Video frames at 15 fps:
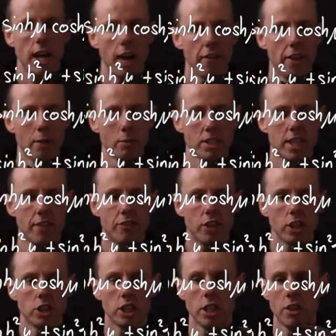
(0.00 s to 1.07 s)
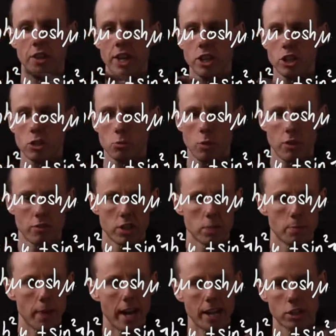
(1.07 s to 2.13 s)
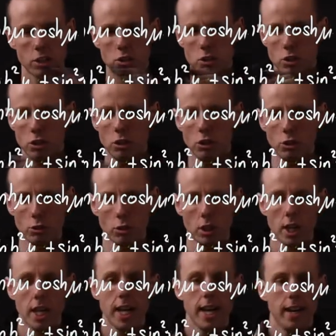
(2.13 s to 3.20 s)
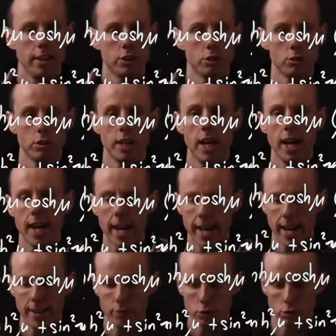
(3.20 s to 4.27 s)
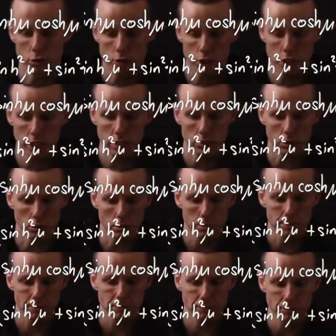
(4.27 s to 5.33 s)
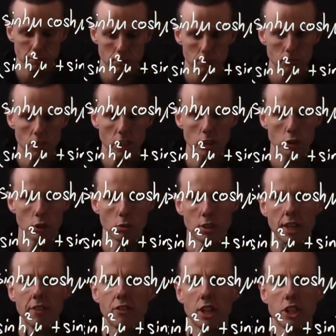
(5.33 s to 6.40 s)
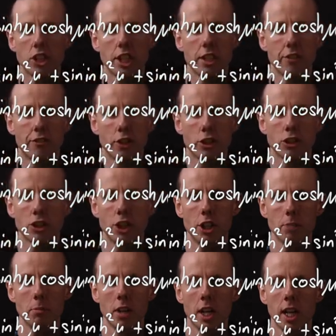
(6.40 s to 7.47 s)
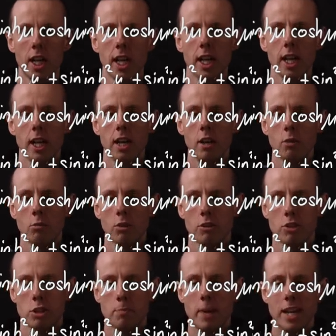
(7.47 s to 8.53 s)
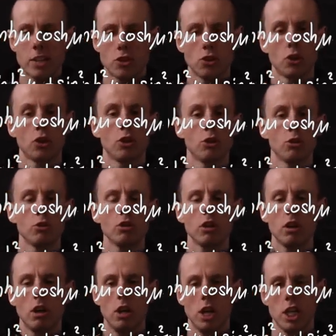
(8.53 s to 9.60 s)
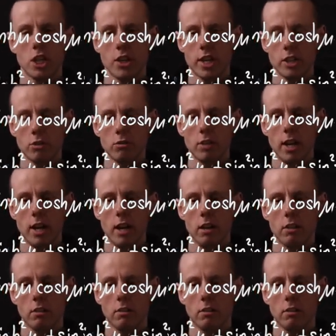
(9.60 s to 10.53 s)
and then we differentiate this with respect to u. And to do that, I have to use the chain rule. So differentiate the first term with respect to u. How do I do that?